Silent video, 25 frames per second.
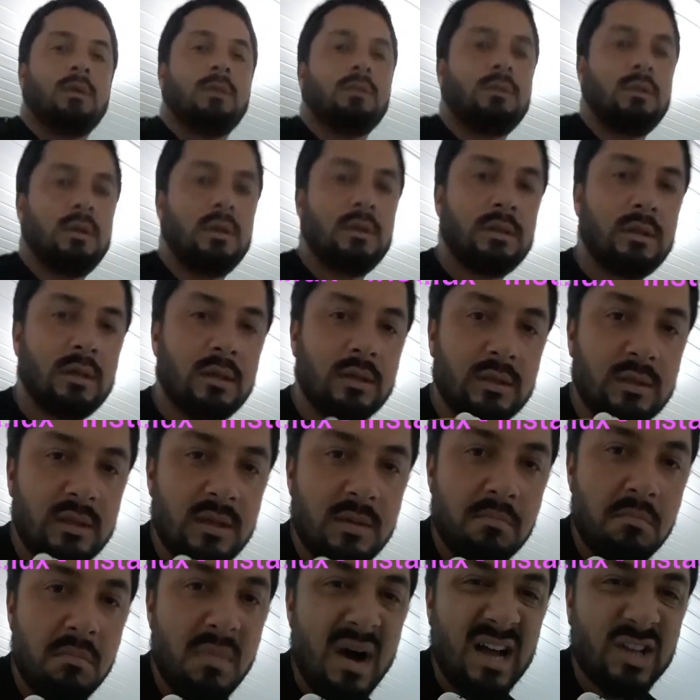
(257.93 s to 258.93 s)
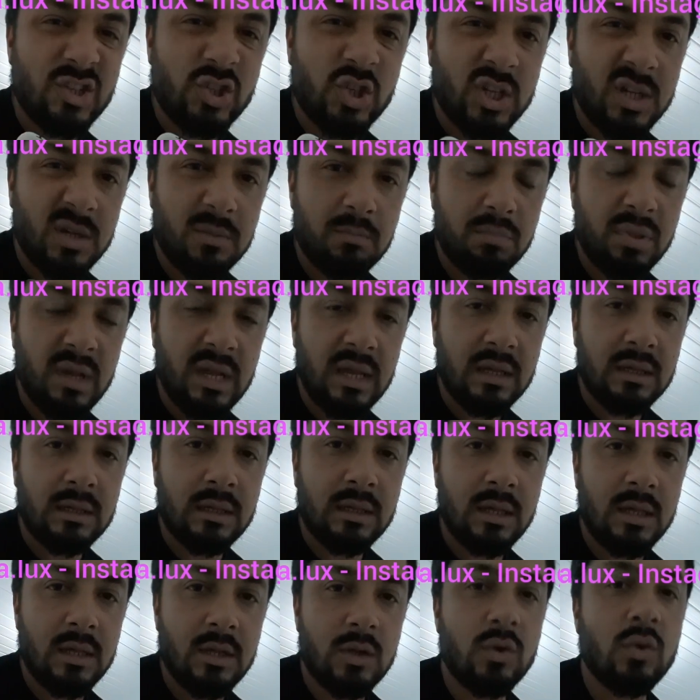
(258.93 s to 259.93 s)
This is the magic
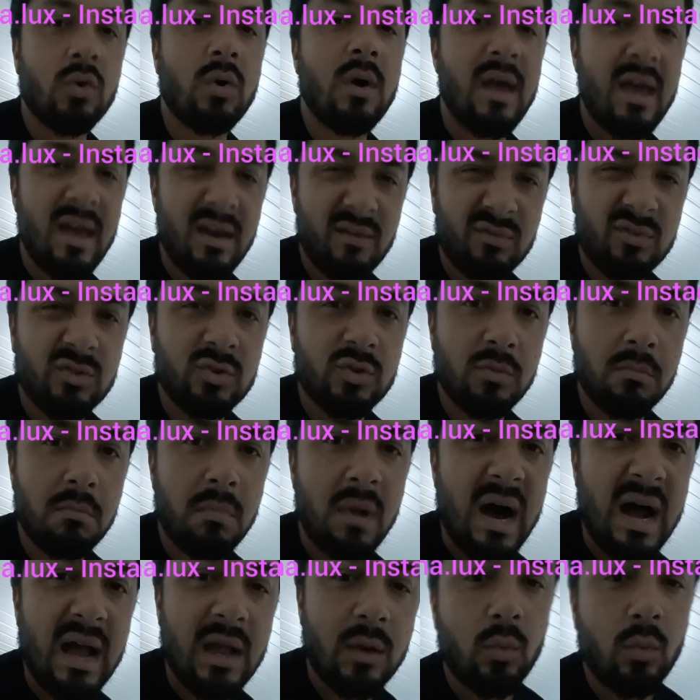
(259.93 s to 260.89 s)
pick. You have to buy